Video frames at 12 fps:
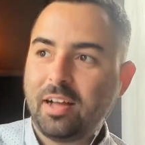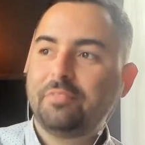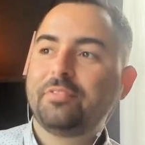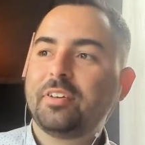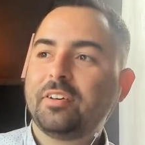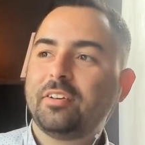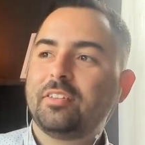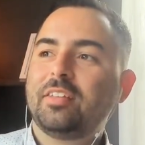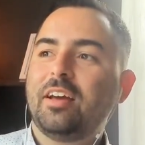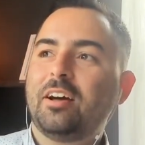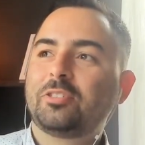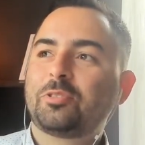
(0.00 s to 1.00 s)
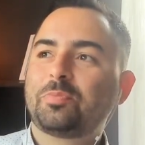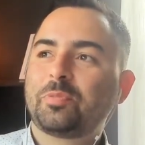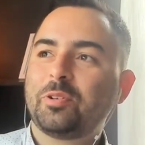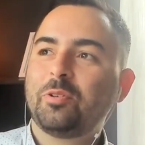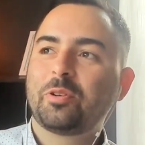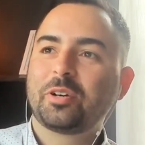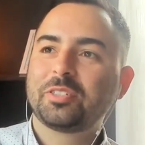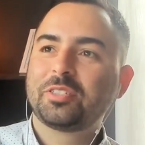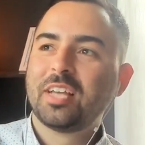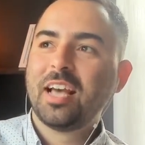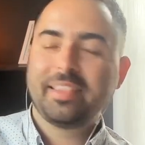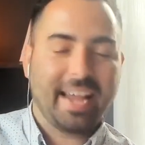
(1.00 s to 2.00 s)
of the
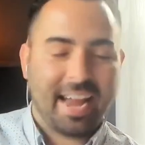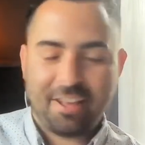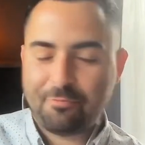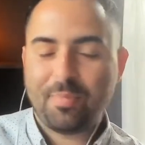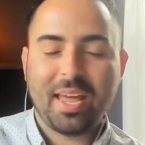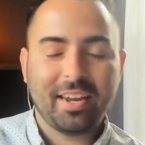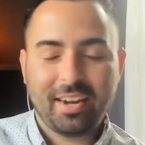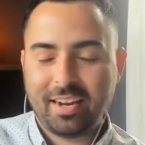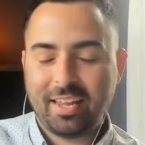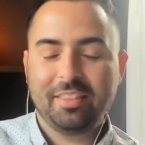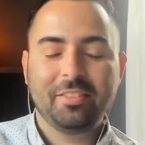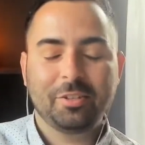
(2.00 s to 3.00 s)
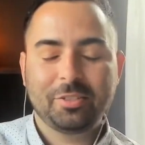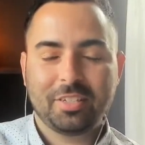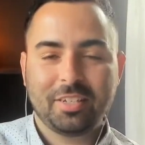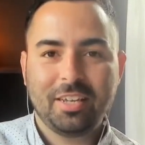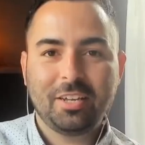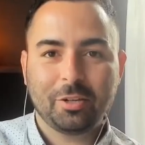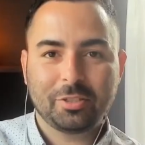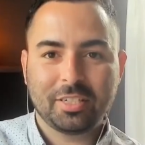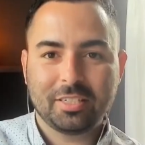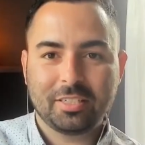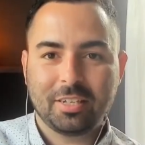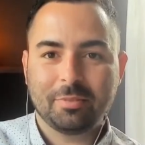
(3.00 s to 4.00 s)
entrepreneurs that have made it in those
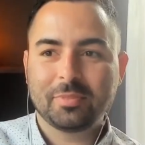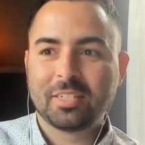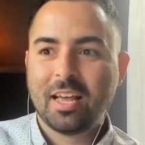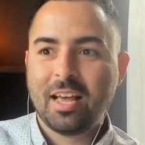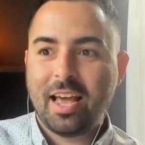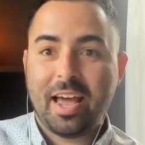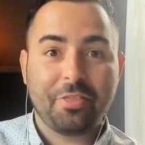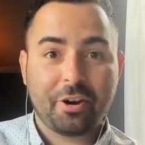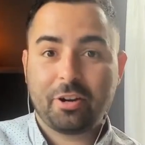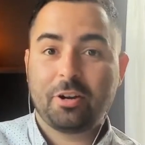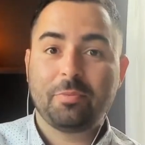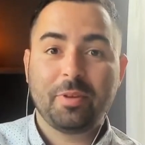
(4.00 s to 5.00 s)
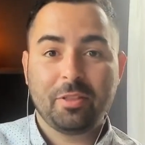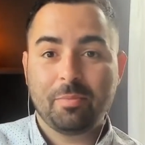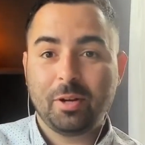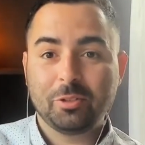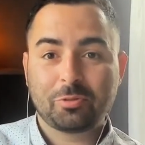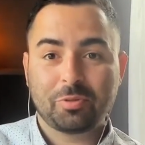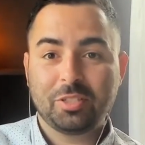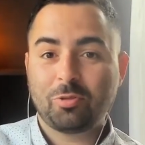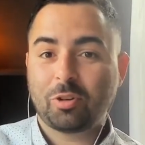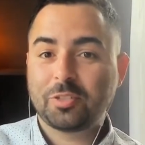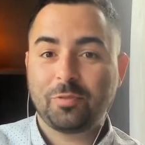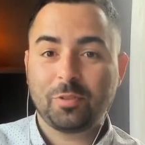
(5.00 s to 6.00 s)
ecosystems, and they're going to be the most
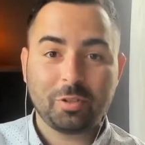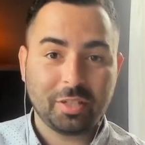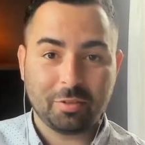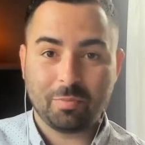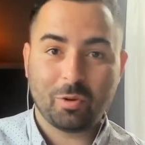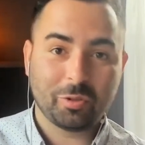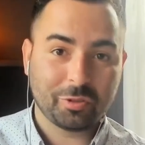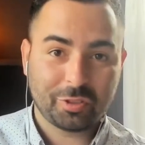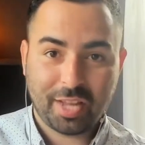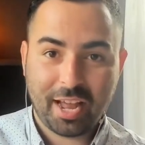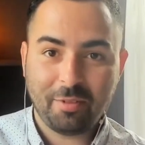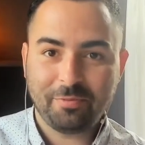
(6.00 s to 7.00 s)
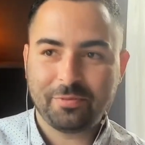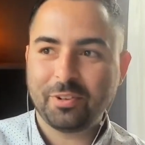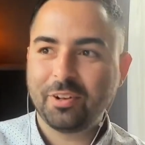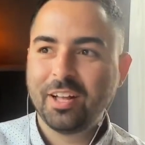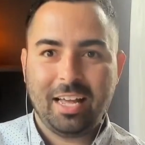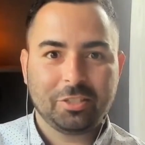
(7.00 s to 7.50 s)
resourceful and the most helpful.